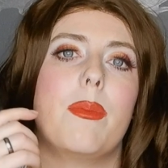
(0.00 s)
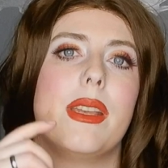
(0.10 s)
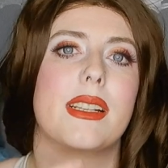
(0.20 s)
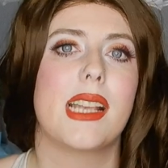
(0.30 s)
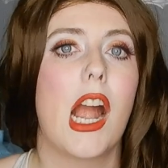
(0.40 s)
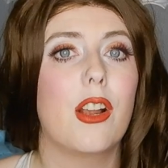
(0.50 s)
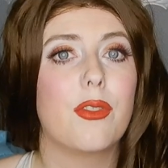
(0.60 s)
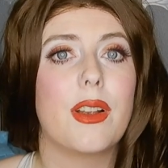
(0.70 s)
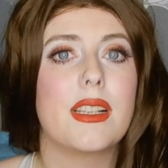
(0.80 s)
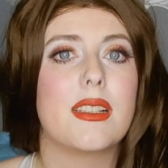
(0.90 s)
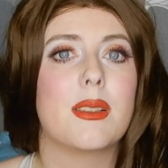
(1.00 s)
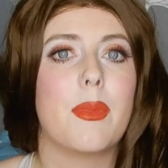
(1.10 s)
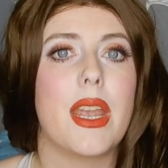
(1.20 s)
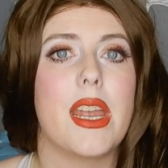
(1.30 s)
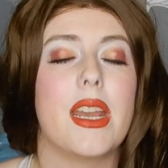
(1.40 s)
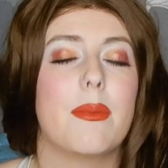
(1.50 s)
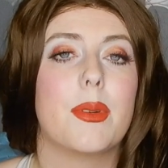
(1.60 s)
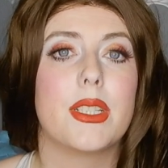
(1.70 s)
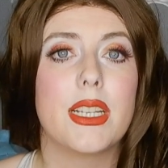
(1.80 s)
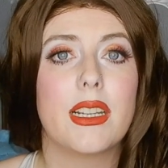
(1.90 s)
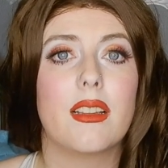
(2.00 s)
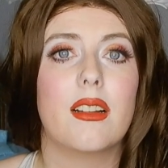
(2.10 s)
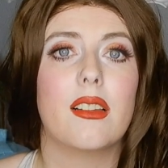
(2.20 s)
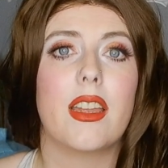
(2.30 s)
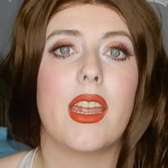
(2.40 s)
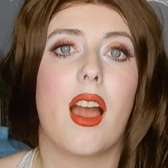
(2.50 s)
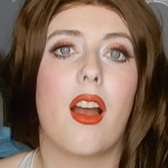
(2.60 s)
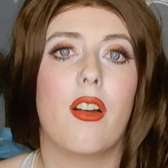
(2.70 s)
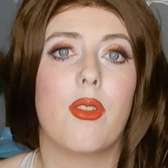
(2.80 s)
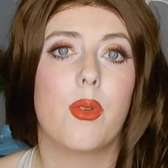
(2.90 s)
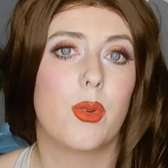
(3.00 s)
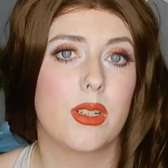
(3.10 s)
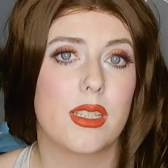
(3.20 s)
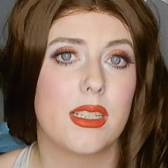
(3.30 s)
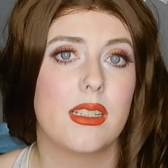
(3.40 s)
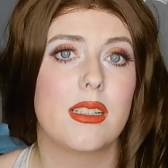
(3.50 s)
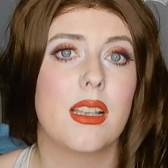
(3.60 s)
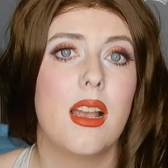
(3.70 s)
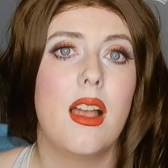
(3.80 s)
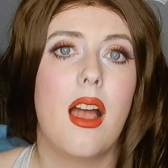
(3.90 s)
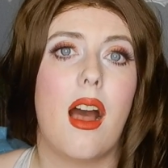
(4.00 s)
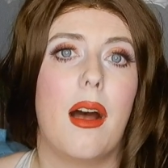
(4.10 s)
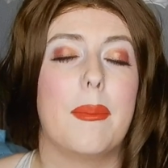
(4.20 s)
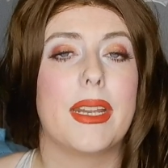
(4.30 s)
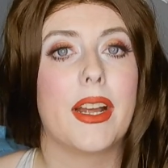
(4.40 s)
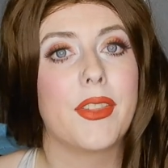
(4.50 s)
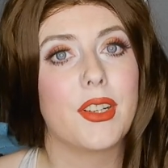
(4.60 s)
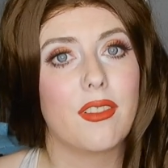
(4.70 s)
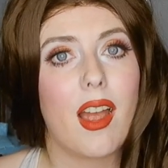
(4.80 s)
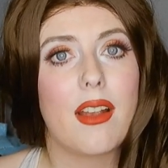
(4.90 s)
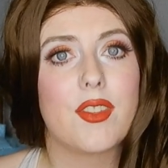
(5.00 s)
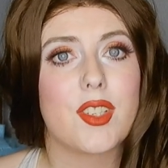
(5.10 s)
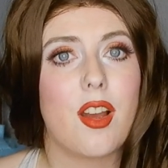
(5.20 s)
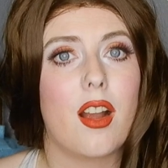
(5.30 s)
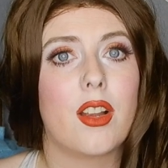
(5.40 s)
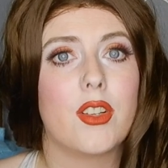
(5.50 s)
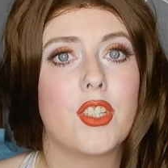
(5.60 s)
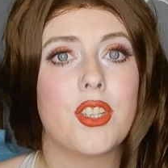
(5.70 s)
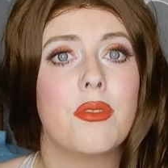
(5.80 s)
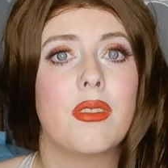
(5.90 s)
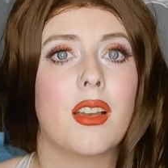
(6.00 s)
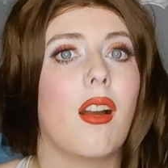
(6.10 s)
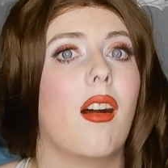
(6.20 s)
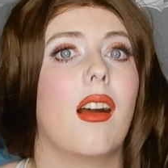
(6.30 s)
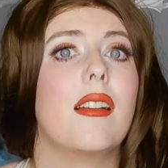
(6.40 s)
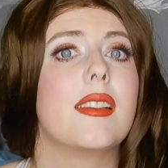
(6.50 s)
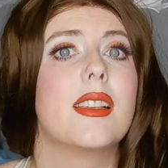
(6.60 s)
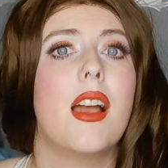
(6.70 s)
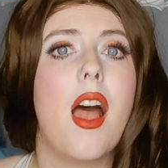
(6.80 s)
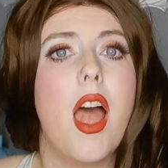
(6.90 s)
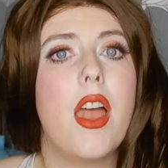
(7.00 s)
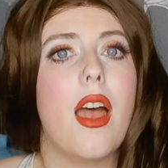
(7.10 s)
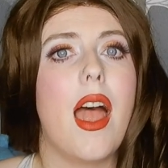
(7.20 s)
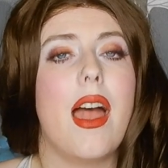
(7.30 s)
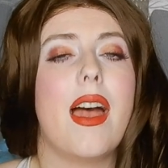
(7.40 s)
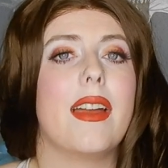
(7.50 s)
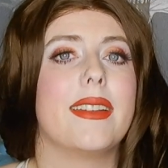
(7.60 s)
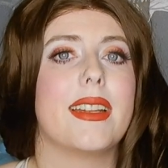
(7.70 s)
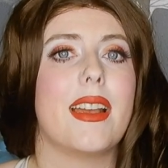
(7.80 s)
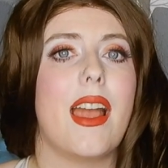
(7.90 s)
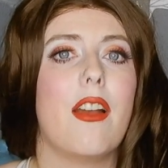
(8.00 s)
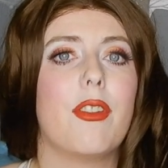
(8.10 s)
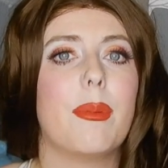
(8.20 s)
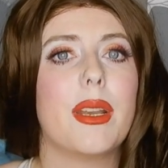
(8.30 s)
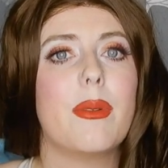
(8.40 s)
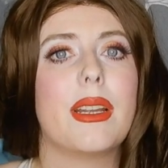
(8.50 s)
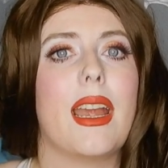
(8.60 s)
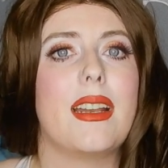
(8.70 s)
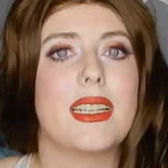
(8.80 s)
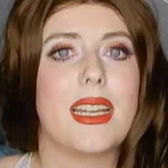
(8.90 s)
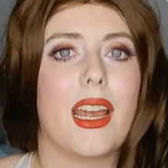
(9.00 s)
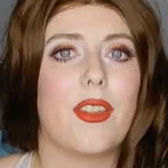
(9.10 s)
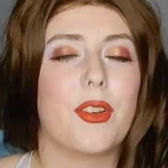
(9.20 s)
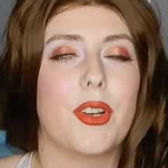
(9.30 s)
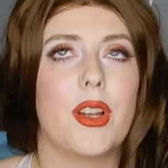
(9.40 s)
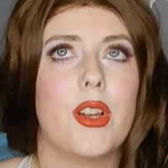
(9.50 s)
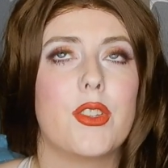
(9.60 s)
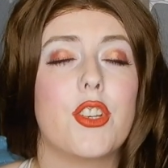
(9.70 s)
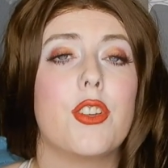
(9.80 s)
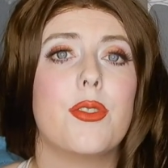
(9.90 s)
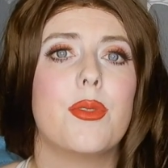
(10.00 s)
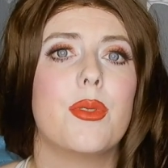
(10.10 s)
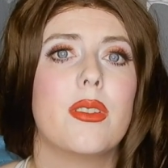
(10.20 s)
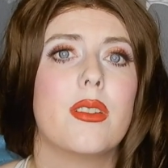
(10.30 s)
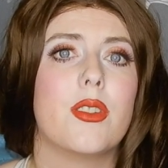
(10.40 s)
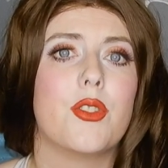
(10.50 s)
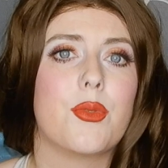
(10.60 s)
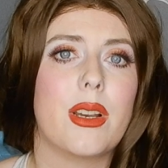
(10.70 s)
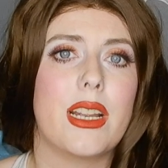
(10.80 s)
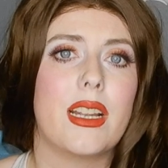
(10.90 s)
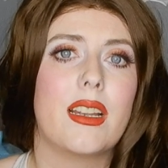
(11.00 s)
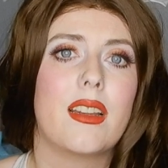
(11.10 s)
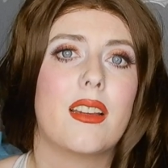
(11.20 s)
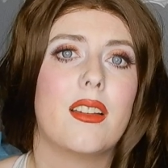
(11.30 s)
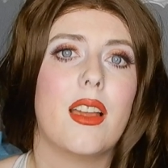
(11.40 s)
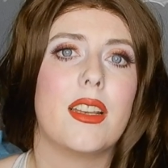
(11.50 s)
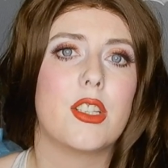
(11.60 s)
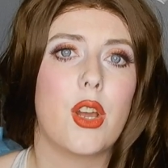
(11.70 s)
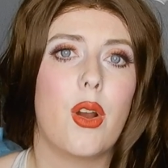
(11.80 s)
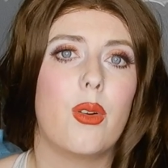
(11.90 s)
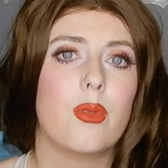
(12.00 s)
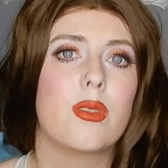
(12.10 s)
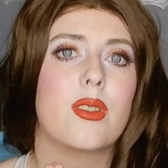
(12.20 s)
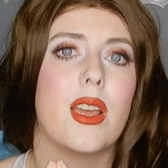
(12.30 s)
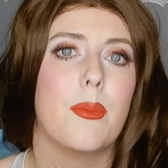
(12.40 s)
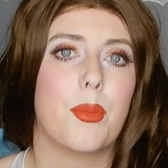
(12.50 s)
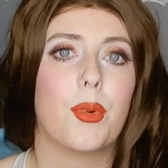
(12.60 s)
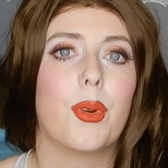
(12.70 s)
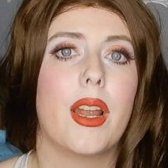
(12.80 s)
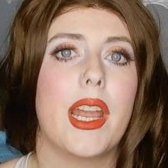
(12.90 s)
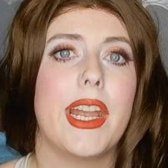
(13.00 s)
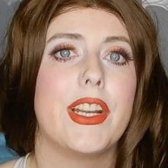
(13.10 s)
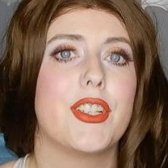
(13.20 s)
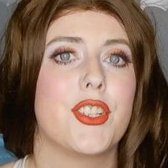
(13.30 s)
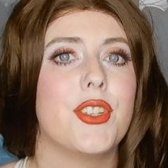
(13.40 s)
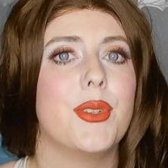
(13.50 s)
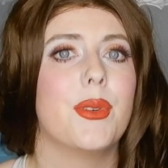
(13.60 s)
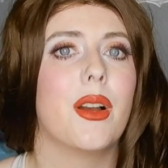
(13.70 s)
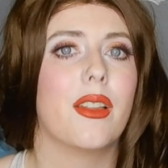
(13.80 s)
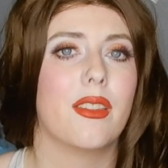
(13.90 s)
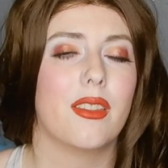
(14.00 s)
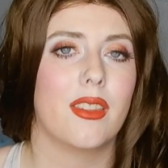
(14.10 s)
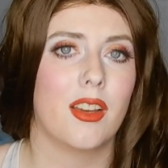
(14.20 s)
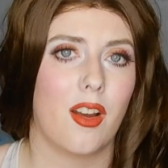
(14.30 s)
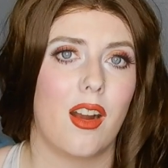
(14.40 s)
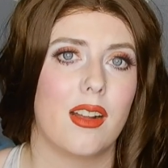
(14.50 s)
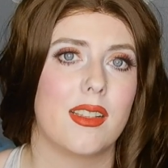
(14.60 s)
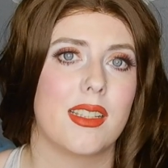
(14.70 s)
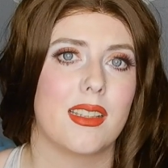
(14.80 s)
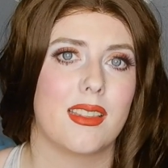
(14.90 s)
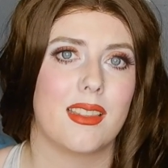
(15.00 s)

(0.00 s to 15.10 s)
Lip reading: would be sacrifices made, particularly of horses and other livestock, to the gods. And everybody would get together to drink and toast and pray to the gods